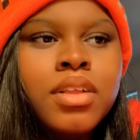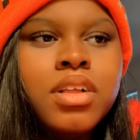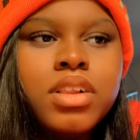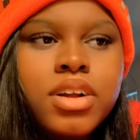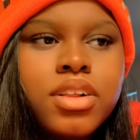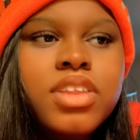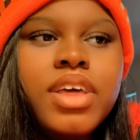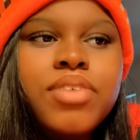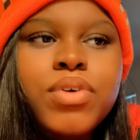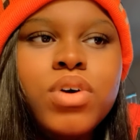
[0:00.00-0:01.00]
clearly
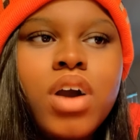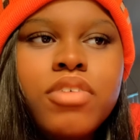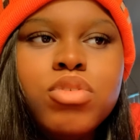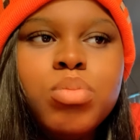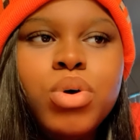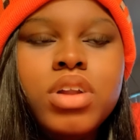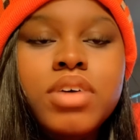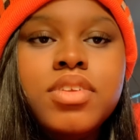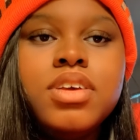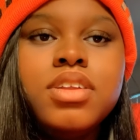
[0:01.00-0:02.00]
they felt comfortable
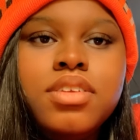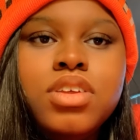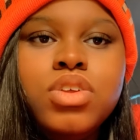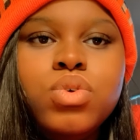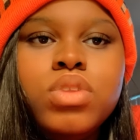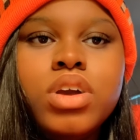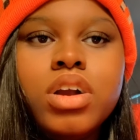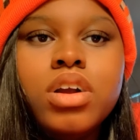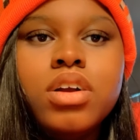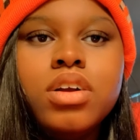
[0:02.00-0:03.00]
enough to continue
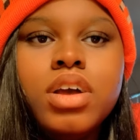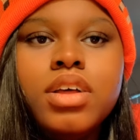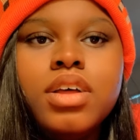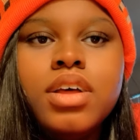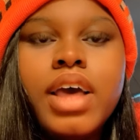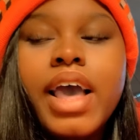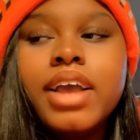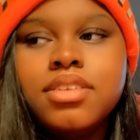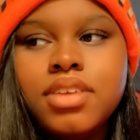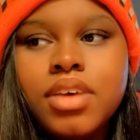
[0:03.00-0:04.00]
their
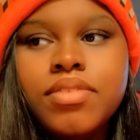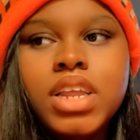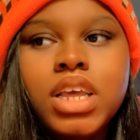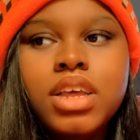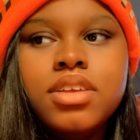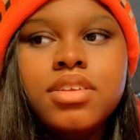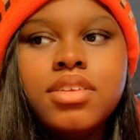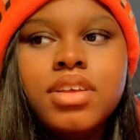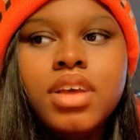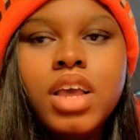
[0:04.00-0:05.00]

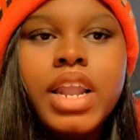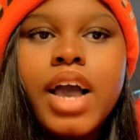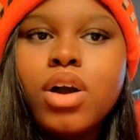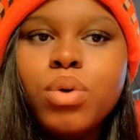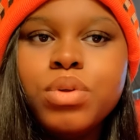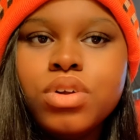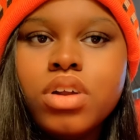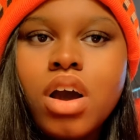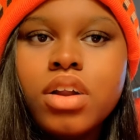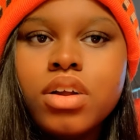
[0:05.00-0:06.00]
activities and not go with their
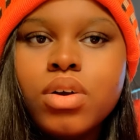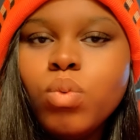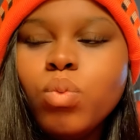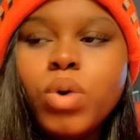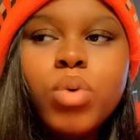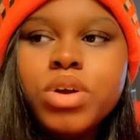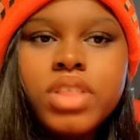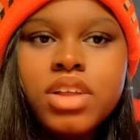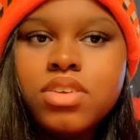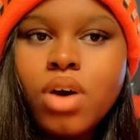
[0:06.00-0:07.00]
daughter. What were
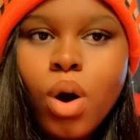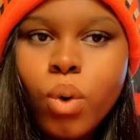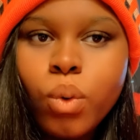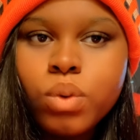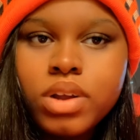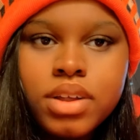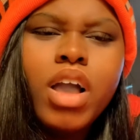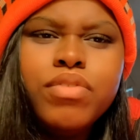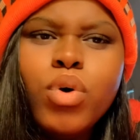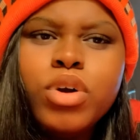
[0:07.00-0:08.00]
they told?
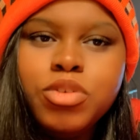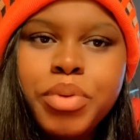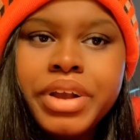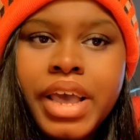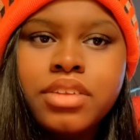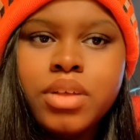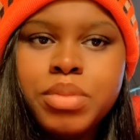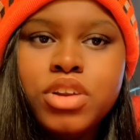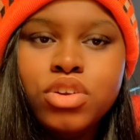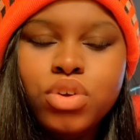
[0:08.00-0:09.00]
Of course, Barry has
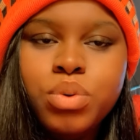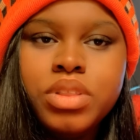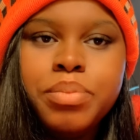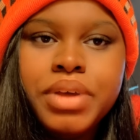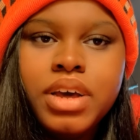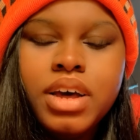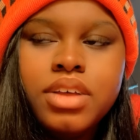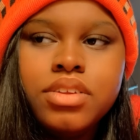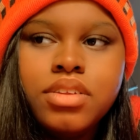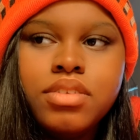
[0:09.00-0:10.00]
something to do with it
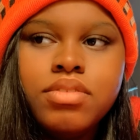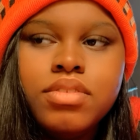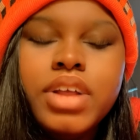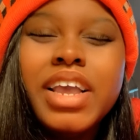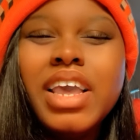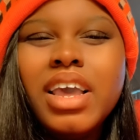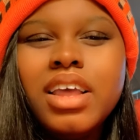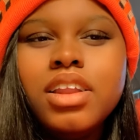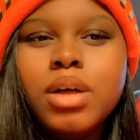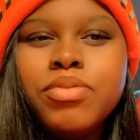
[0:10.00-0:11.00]
because Diane
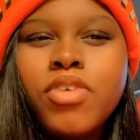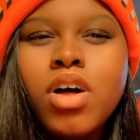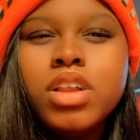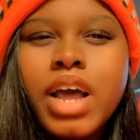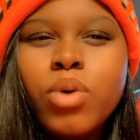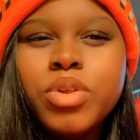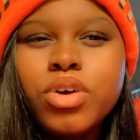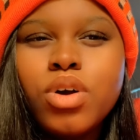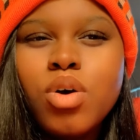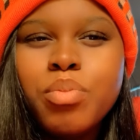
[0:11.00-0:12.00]
ended up falling out with
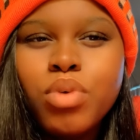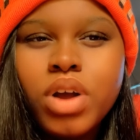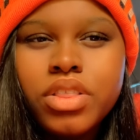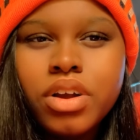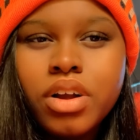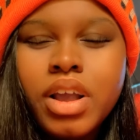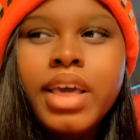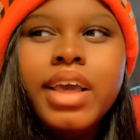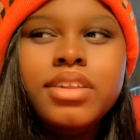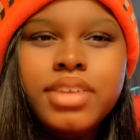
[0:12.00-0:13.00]
her own brother
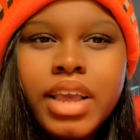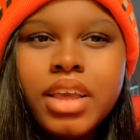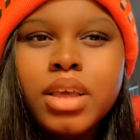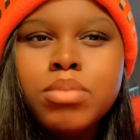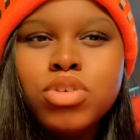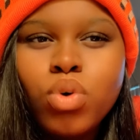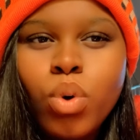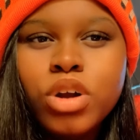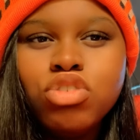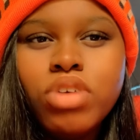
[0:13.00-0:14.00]
and taking him to
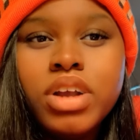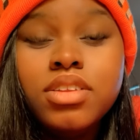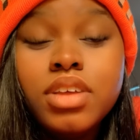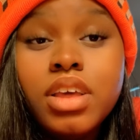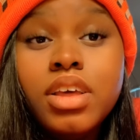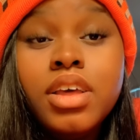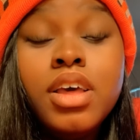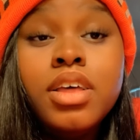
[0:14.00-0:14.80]
court, trying to get